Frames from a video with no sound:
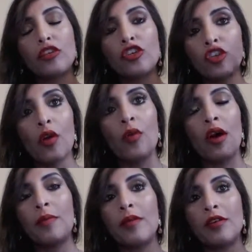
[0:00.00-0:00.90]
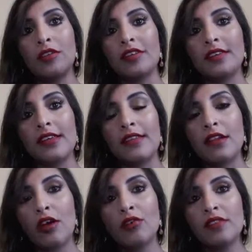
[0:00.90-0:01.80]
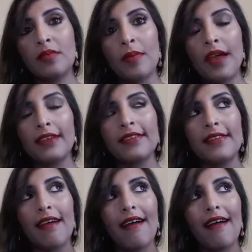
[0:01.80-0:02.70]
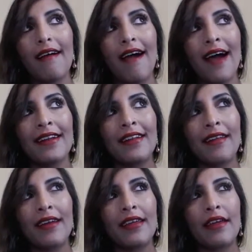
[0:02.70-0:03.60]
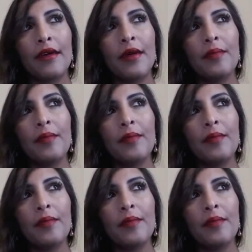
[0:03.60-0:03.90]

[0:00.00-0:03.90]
show up on your skin. The gold specks add like